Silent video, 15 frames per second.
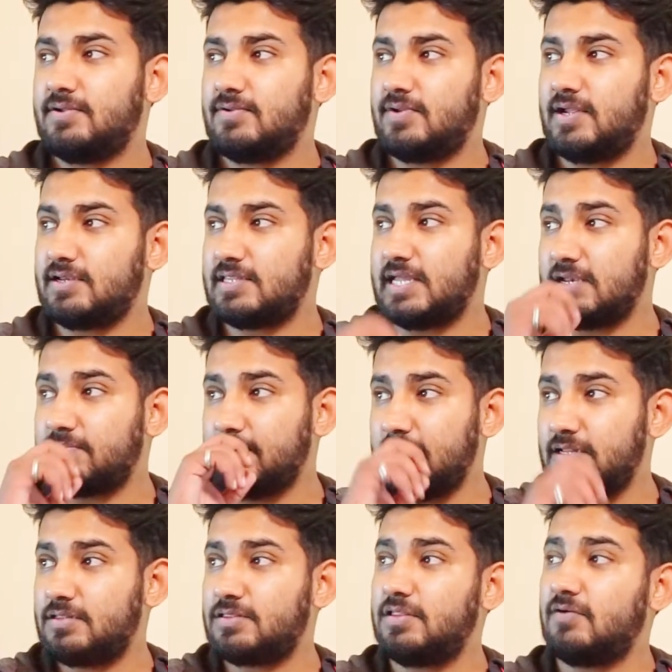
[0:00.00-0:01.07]
Right, that
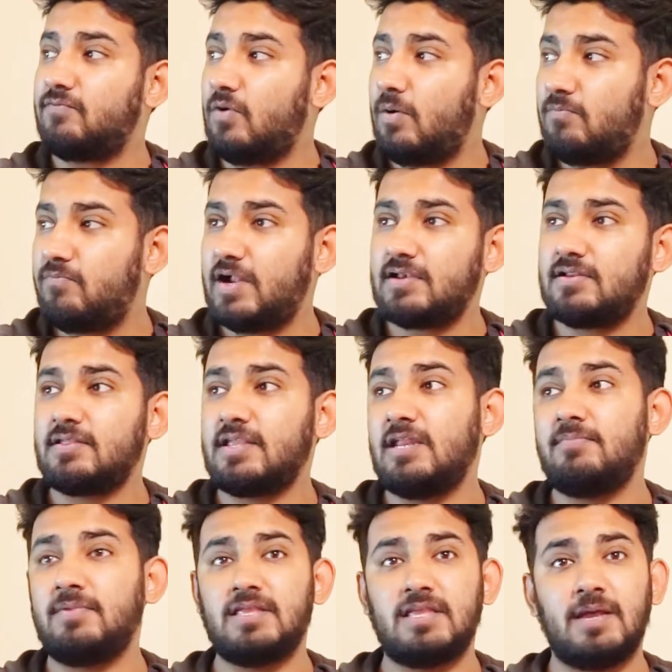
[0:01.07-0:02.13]
means the form factor
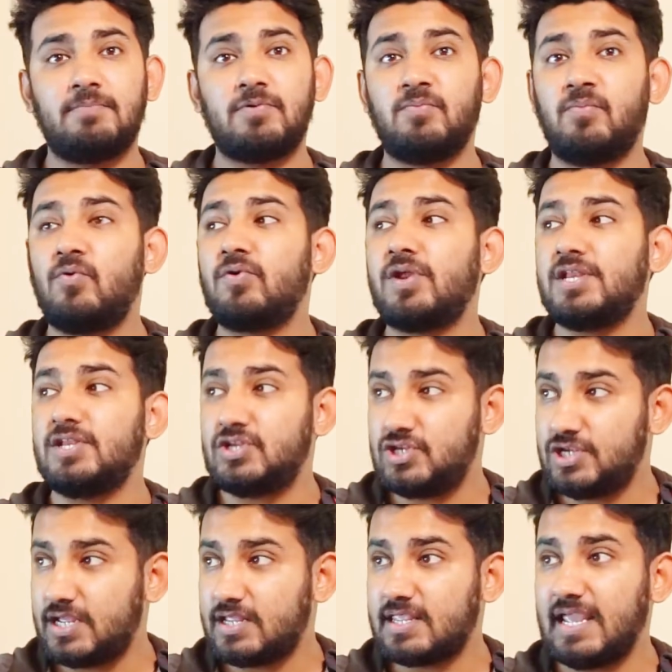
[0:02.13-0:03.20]
can be kept more in
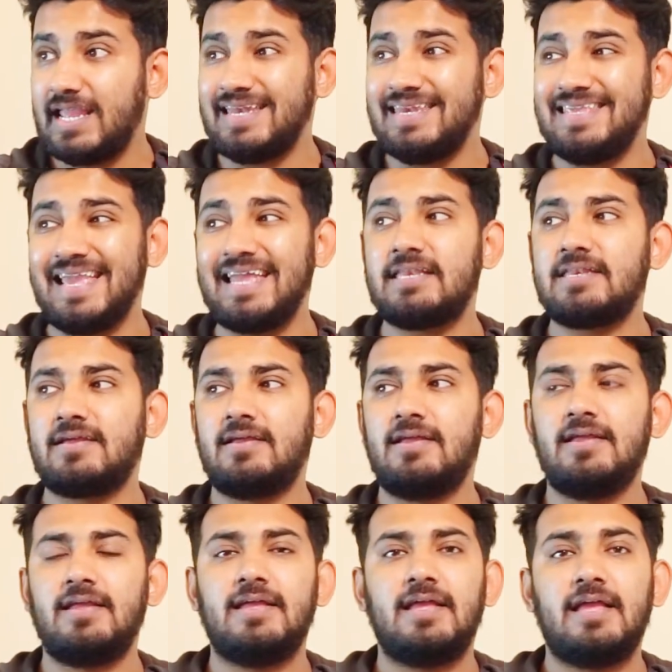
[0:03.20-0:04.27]
check and yet
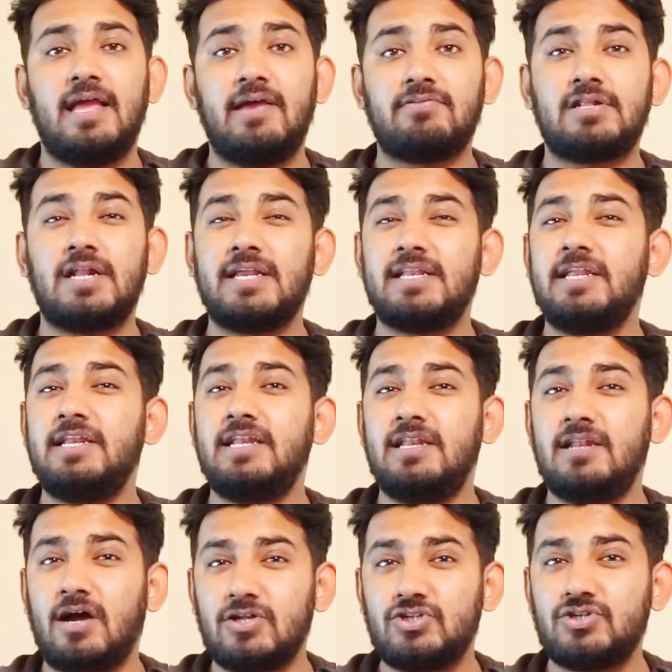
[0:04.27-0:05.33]
have slightly
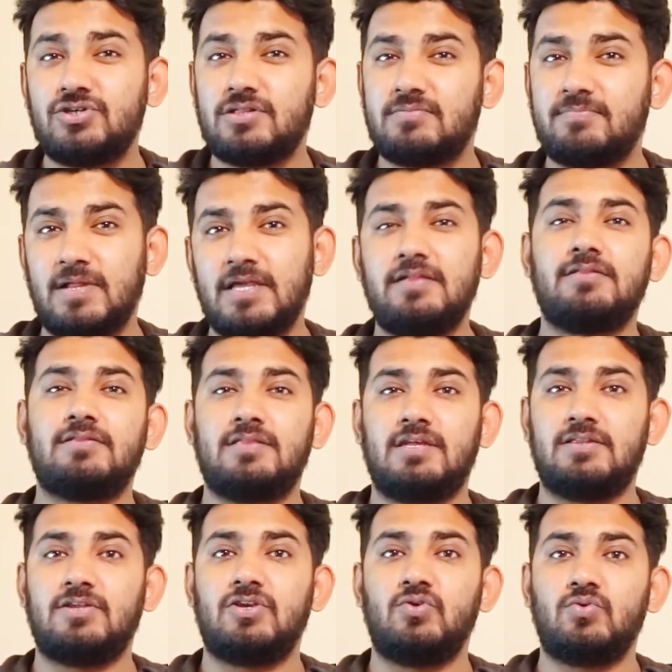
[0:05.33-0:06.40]
larger displays
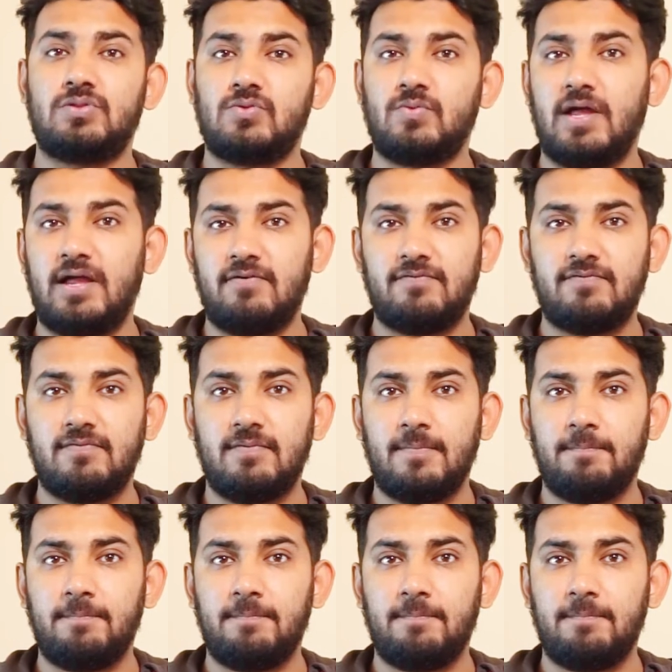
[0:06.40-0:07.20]
than they used to have.